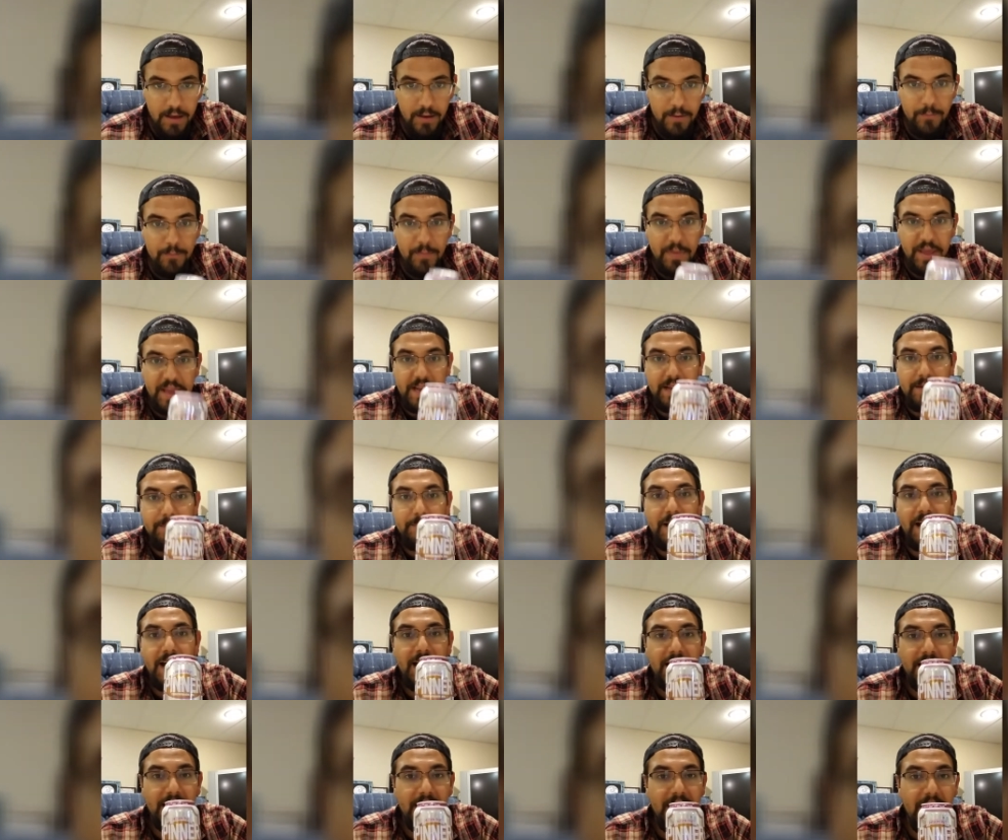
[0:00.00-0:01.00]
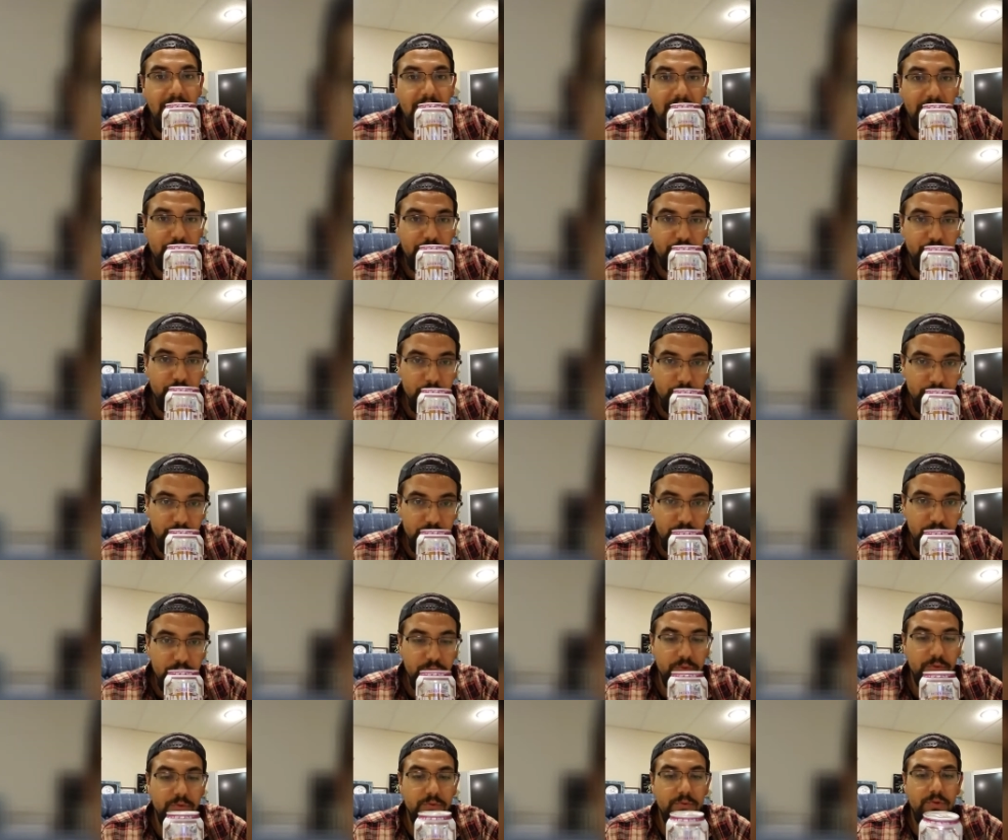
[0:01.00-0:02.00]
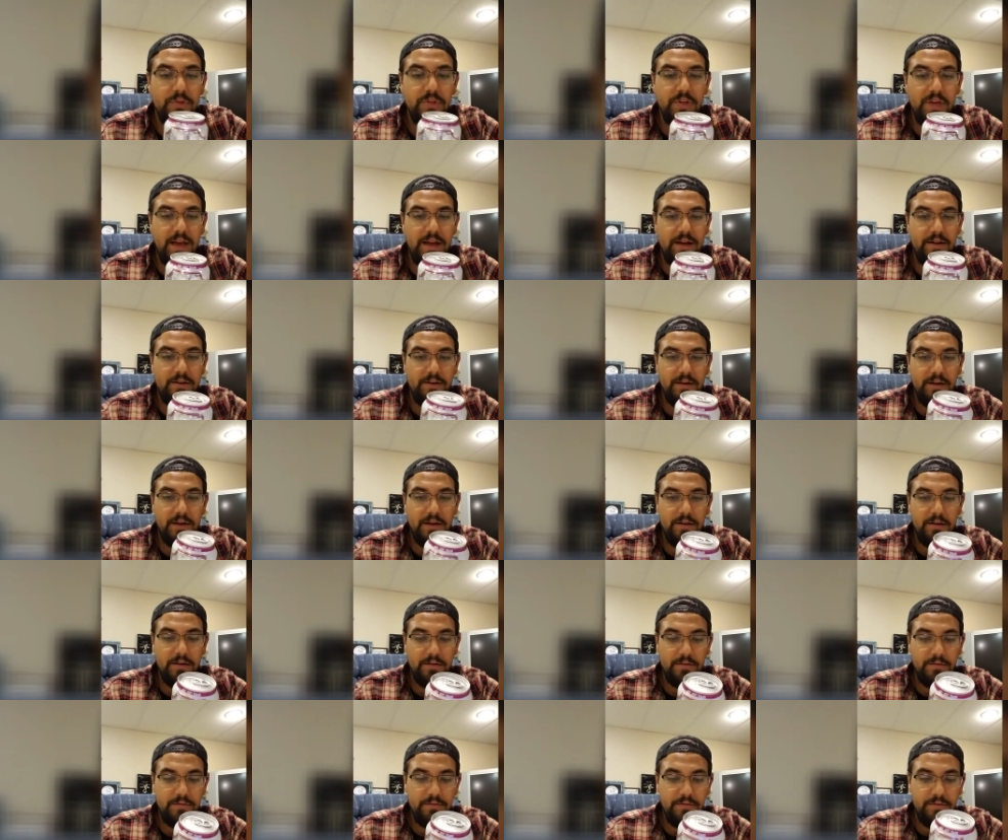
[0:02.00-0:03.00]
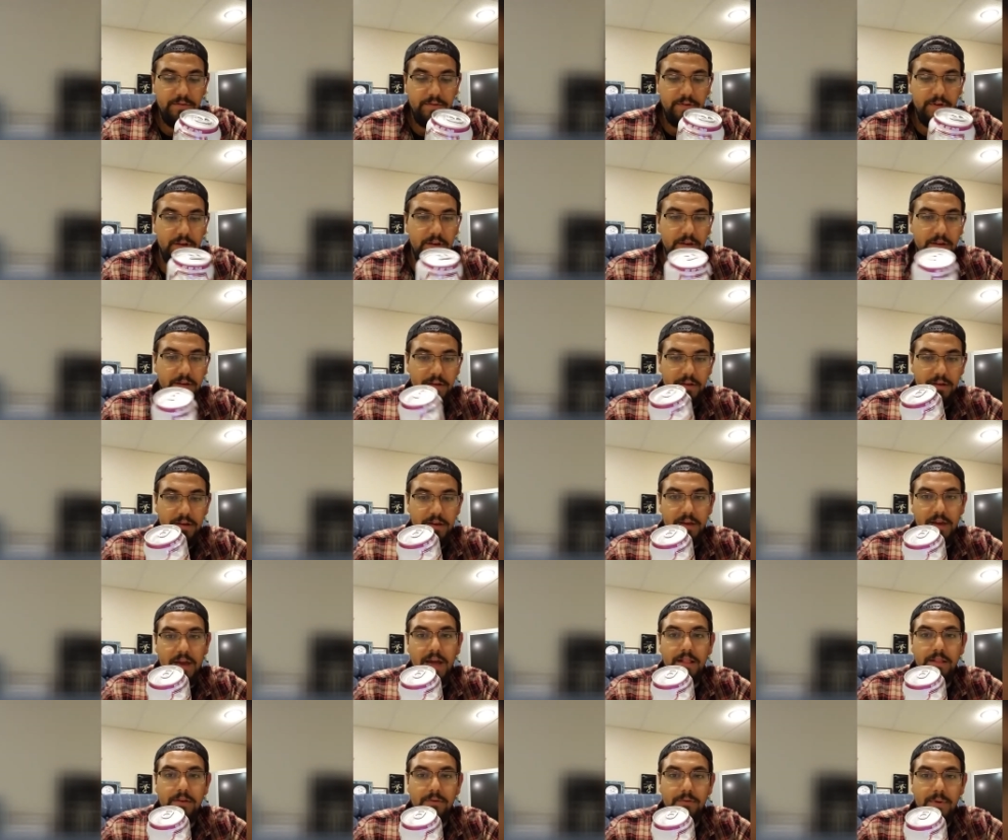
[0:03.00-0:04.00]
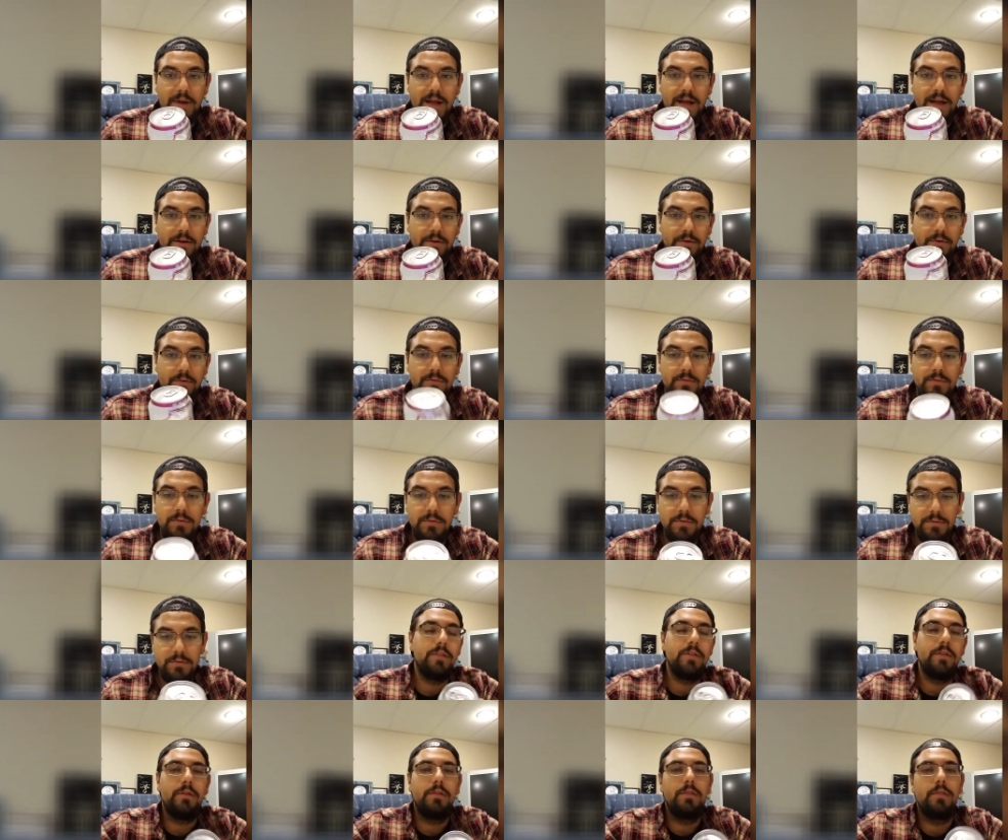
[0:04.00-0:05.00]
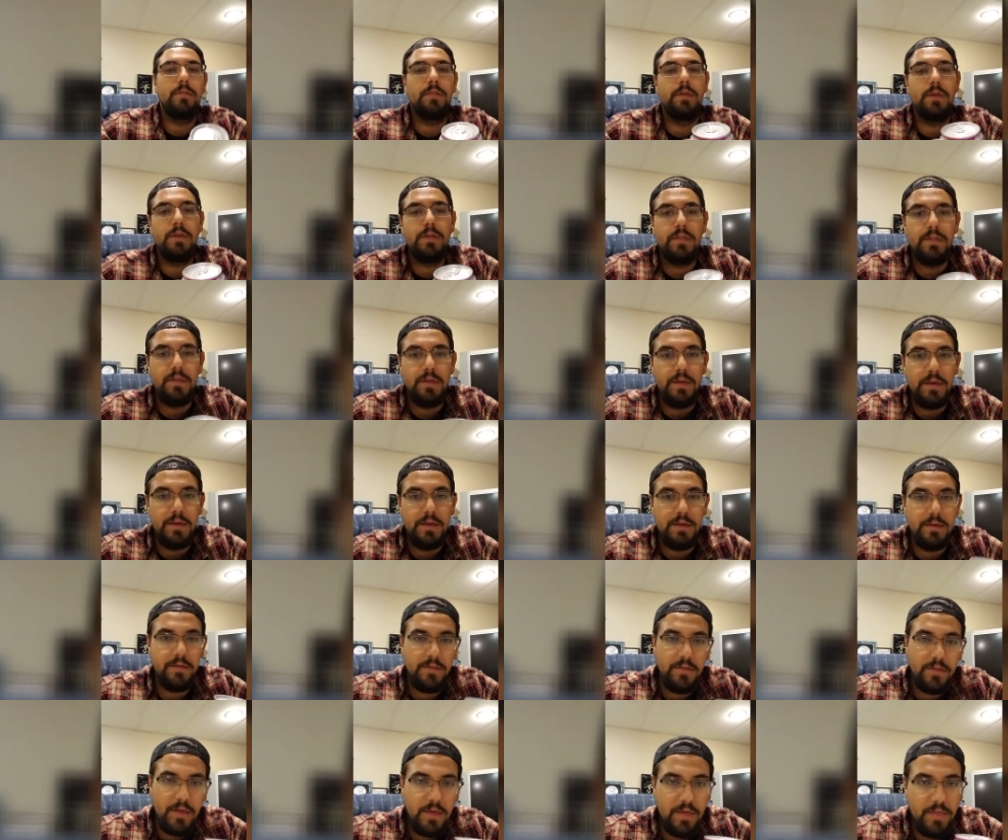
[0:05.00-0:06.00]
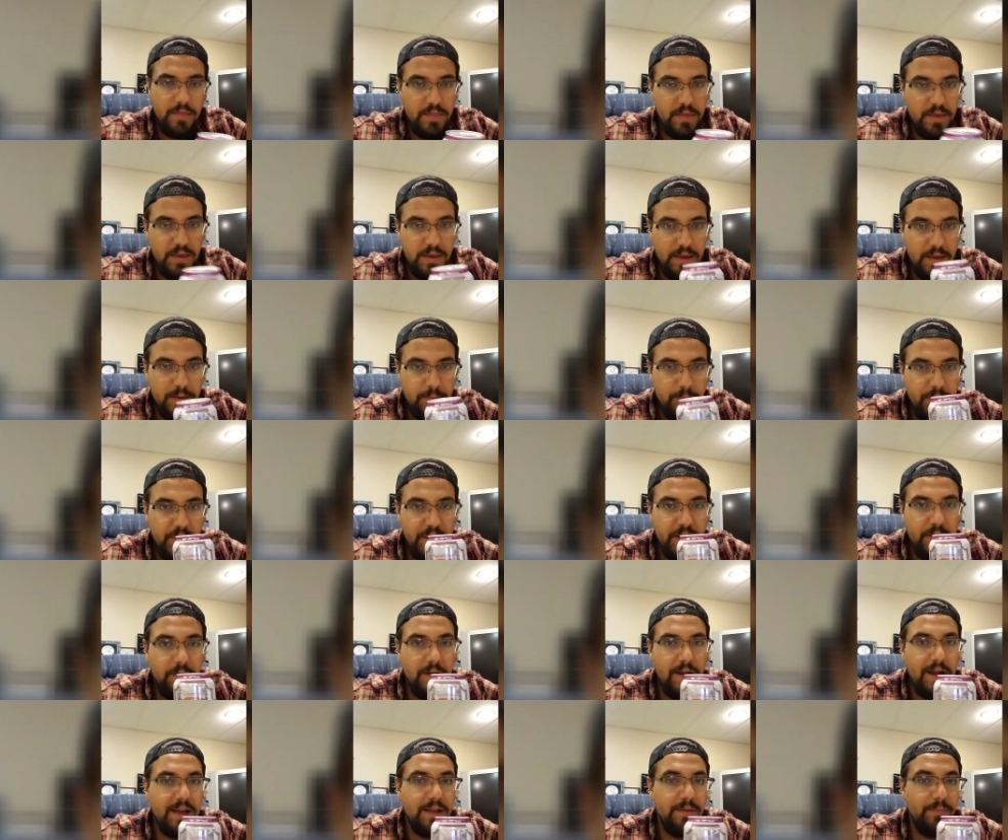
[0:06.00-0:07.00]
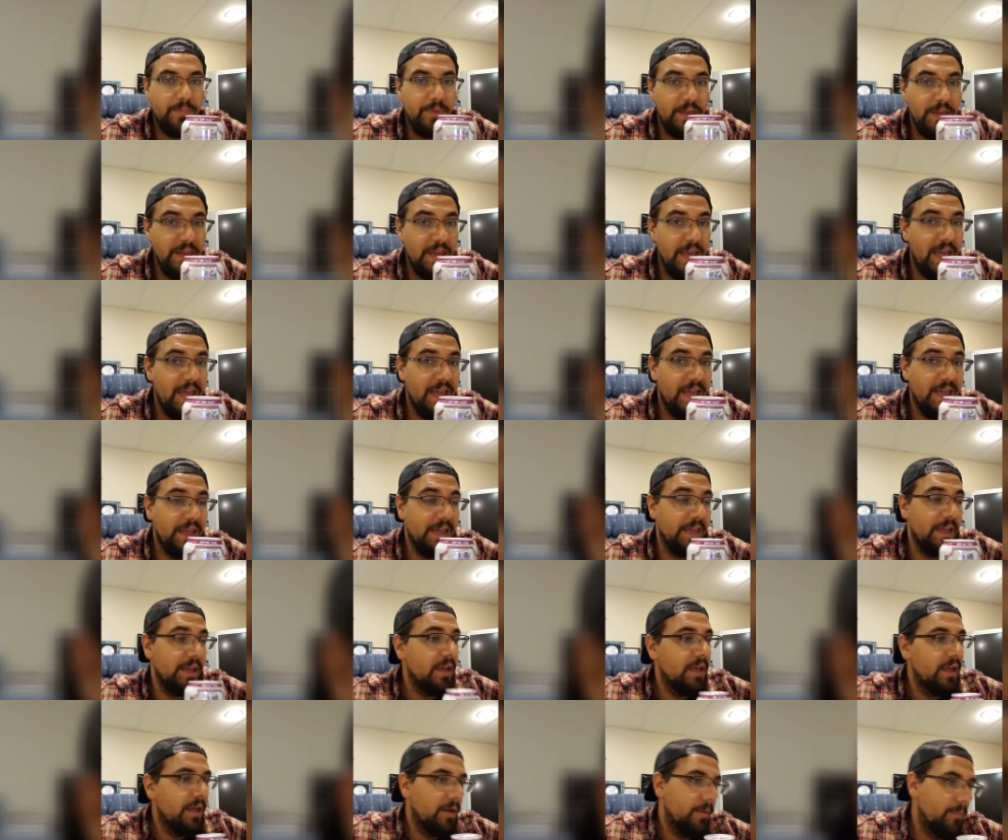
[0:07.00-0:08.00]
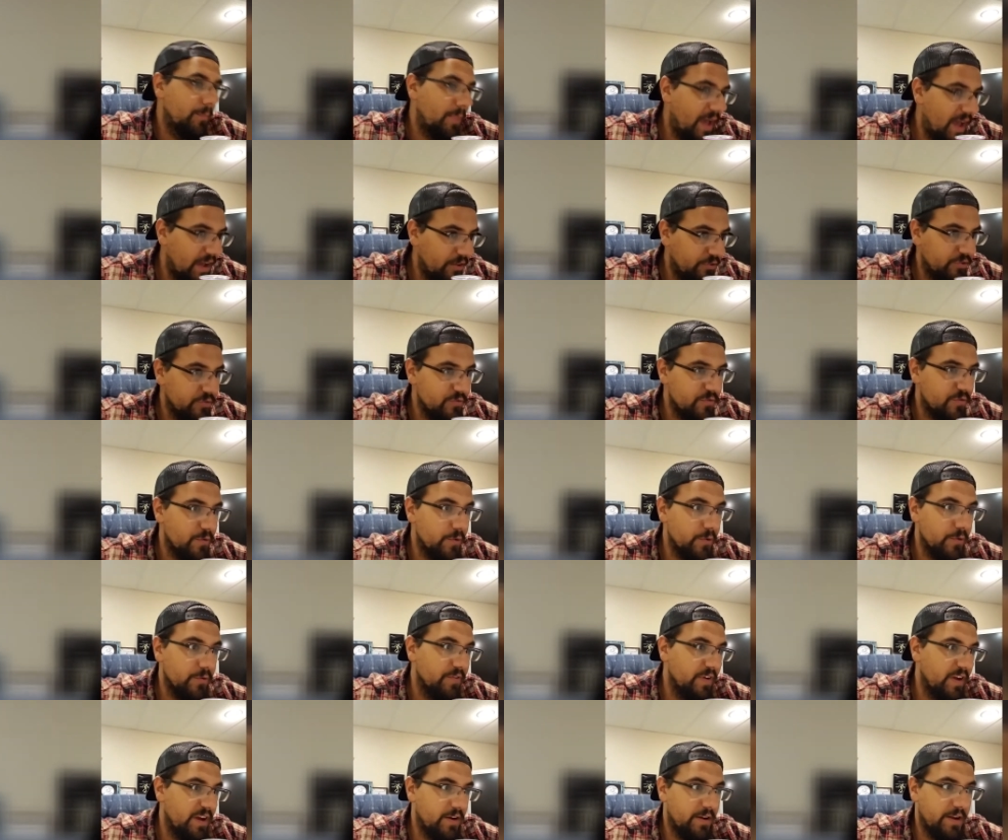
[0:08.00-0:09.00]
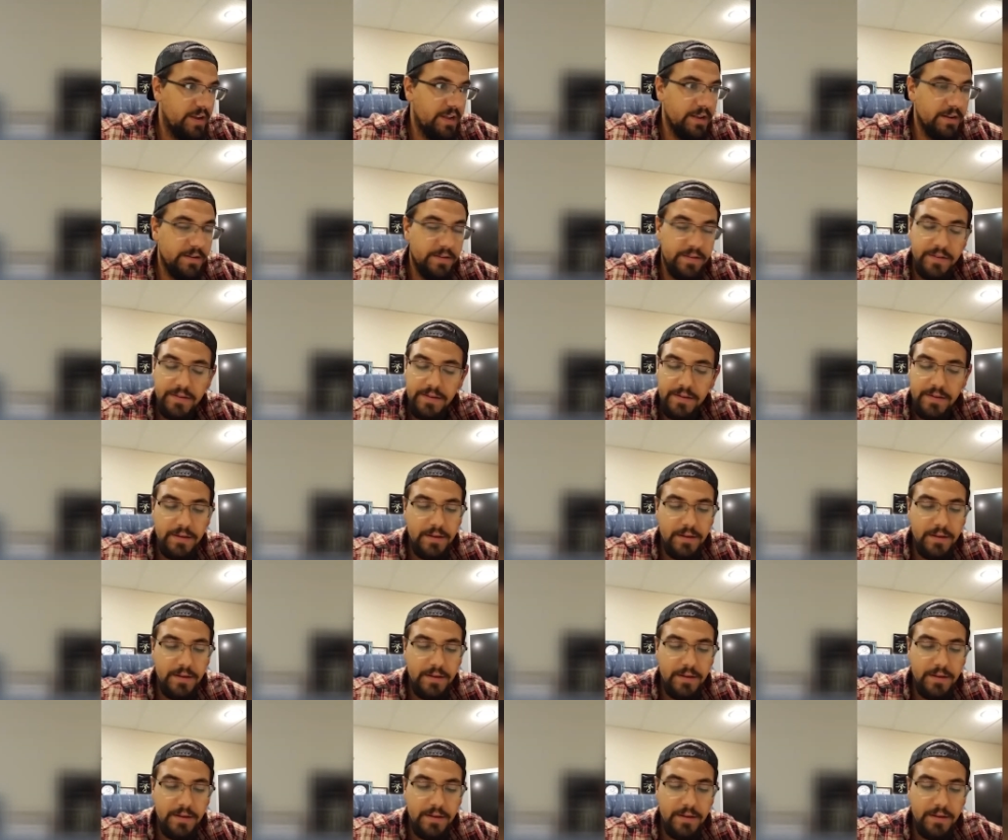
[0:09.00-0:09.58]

Made by Oscar Blues out of Colorado. This is the Pinner IPA passion fruit variant.